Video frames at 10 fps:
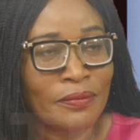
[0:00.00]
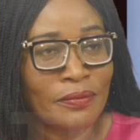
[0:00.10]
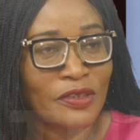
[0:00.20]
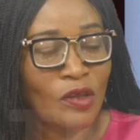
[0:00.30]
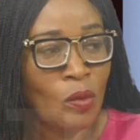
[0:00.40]

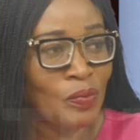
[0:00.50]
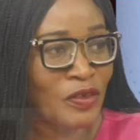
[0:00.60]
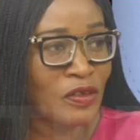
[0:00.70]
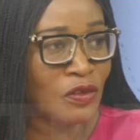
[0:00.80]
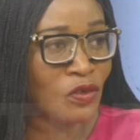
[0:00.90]
some
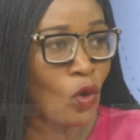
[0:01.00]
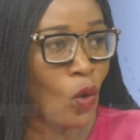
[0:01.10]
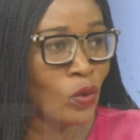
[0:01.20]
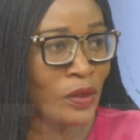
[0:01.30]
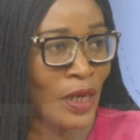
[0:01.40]
persons
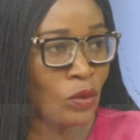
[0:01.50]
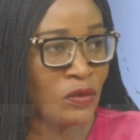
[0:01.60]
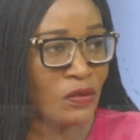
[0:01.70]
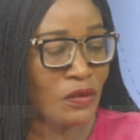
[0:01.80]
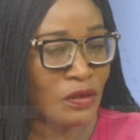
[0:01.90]
called
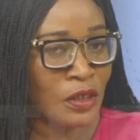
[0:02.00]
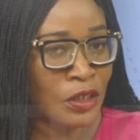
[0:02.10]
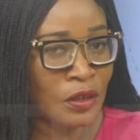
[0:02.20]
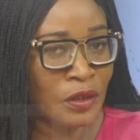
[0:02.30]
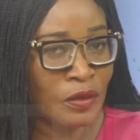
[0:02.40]
out
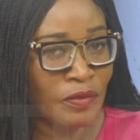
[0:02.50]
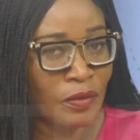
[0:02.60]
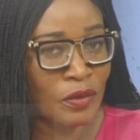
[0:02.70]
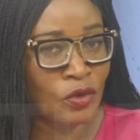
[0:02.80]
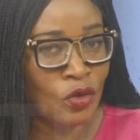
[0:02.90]
the
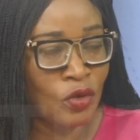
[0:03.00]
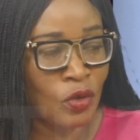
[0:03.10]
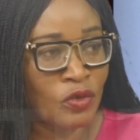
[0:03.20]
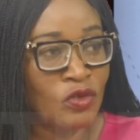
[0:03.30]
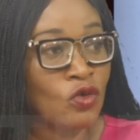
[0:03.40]

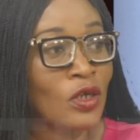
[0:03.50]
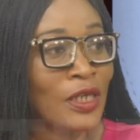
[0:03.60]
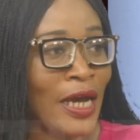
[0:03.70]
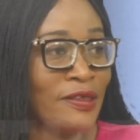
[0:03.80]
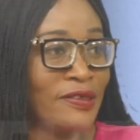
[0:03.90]
unions, the
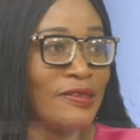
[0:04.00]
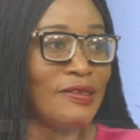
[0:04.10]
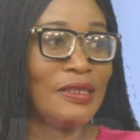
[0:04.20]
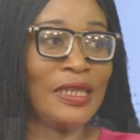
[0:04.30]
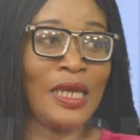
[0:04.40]
organized
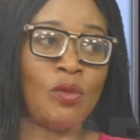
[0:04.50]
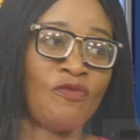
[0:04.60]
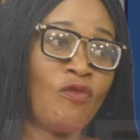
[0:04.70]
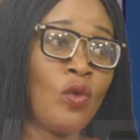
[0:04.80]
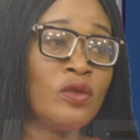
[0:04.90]
labor
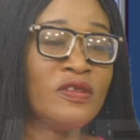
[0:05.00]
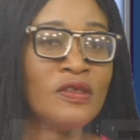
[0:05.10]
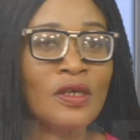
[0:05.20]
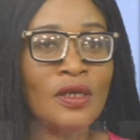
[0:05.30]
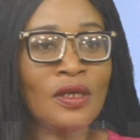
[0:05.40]
force,
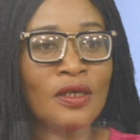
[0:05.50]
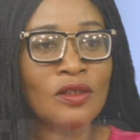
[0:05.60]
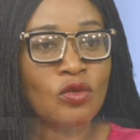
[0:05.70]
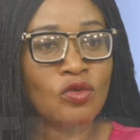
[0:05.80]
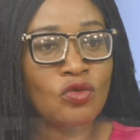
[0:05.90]

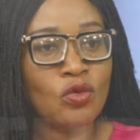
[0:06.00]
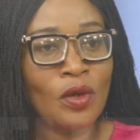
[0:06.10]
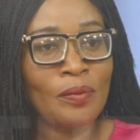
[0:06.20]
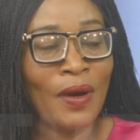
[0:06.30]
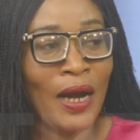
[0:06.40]
not to
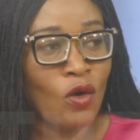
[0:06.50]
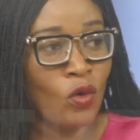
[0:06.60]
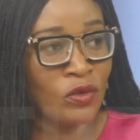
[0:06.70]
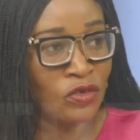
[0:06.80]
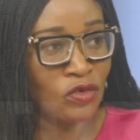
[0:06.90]
embark
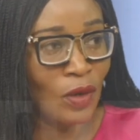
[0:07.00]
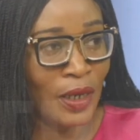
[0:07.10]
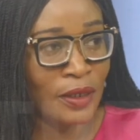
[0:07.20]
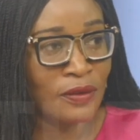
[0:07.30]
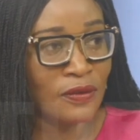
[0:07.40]
on
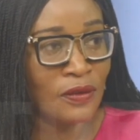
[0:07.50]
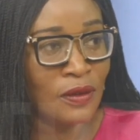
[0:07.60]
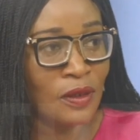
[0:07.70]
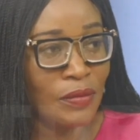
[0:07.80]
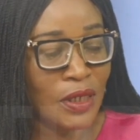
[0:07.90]
strikes
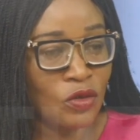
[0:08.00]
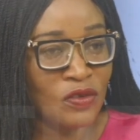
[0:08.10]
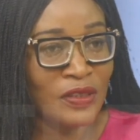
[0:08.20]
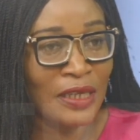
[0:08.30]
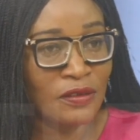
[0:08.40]
because
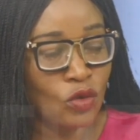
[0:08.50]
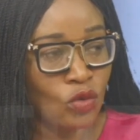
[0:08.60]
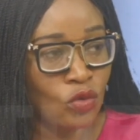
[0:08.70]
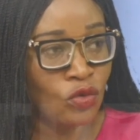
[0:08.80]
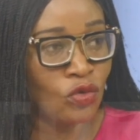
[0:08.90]
that
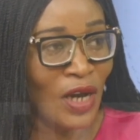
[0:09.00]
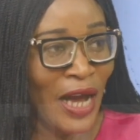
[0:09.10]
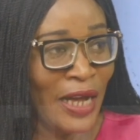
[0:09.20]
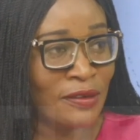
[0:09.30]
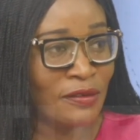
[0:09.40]
could
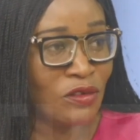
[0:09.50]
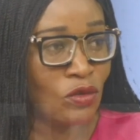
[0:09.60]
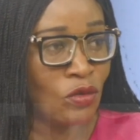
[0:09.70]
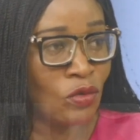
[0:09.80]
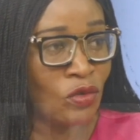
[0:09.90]
add
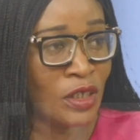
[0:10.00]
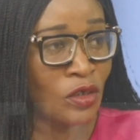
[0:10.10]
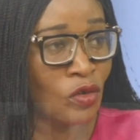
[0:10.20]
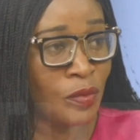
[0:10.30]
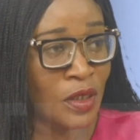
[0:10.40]
to the
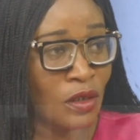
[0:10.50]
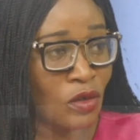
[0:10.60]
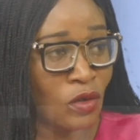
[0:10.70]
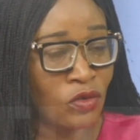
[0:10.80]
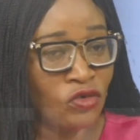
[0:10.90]
economic
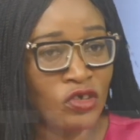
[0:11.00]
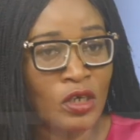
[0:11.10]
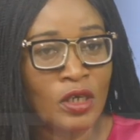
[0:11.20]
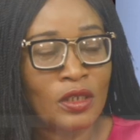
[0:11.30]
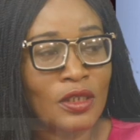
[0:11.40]
crunch
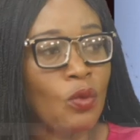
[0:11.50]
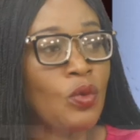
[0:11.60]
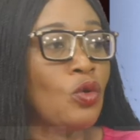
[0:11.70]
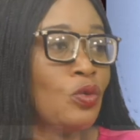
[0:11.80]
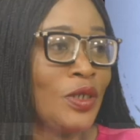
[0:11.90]
that
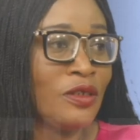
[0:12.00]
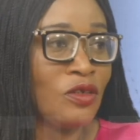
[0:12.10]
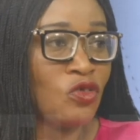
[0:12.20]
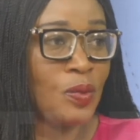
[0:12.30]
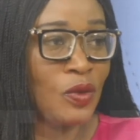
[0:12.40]
we're already
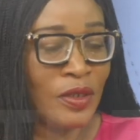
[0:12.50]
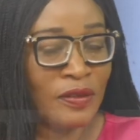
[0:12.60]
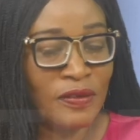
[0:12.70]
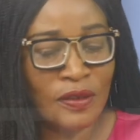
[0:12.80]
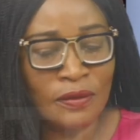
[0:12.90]

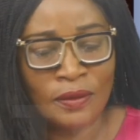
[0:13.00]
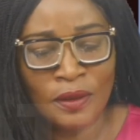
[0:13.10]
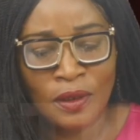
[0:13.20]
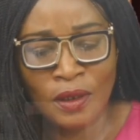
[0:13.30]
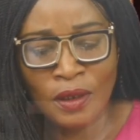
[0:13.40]
experiencing.
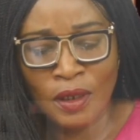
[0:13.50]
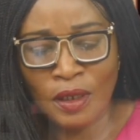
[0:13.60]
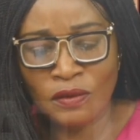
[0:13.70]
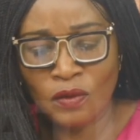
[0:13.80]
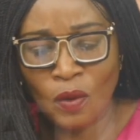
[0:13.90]

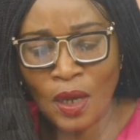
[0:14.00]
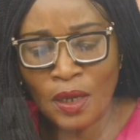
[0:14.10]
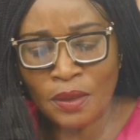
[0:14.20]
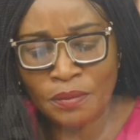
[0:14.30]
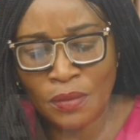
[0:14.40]
And so
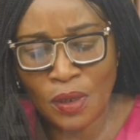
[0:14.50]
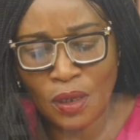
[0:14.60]
I'm